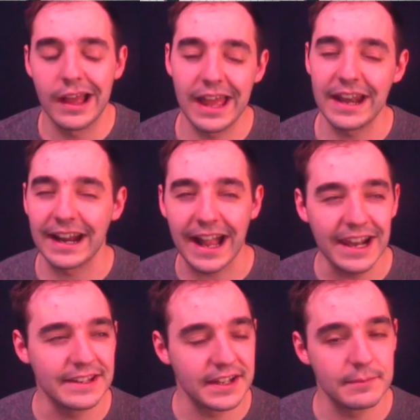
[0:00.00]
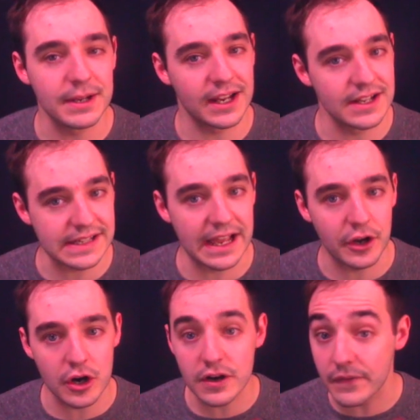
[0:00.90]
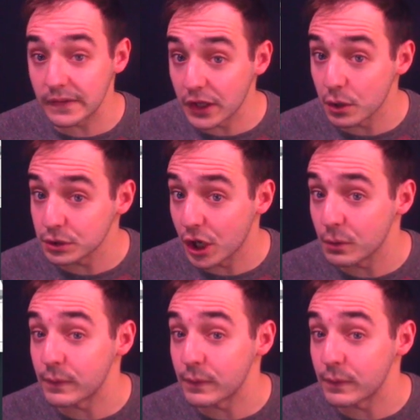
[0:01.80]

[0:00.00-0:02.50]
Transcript: and I kind of didn't because I had heard on the low